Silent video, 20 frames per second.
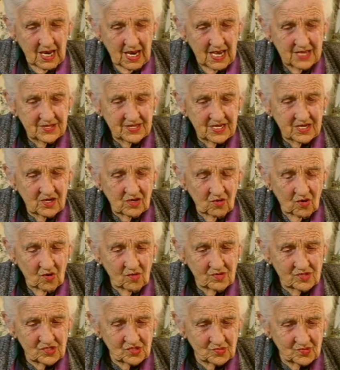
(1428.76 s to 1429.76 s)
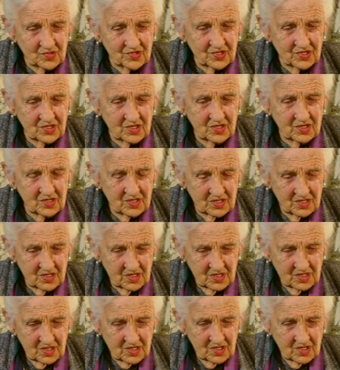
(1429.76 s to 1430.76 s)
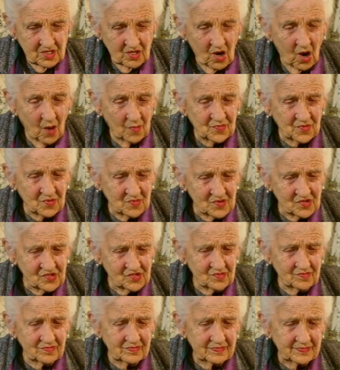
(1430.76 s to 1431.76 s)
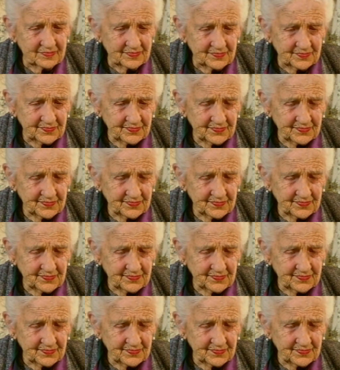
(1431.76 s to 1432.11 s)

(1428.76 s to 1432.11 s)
I think always with optimism